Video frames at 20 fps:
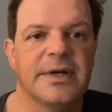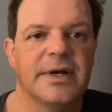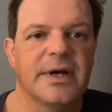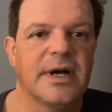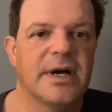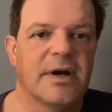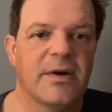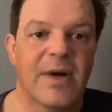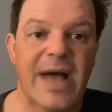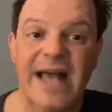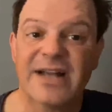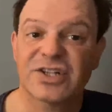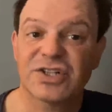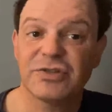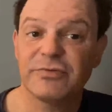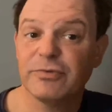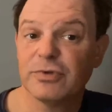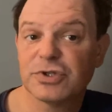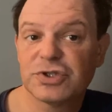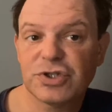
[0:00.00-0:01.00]
actually
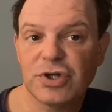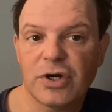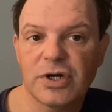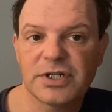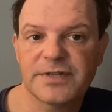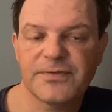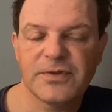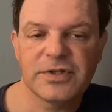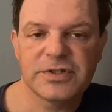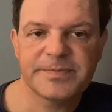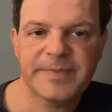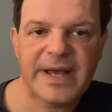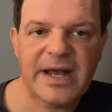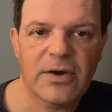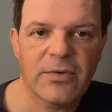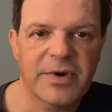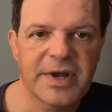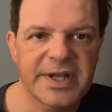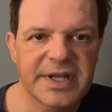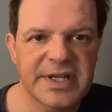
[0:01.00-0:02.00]
we'll charge for those power
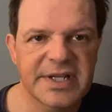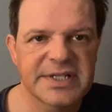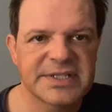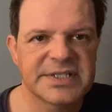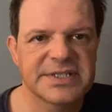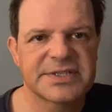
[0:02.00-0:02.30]
rankings.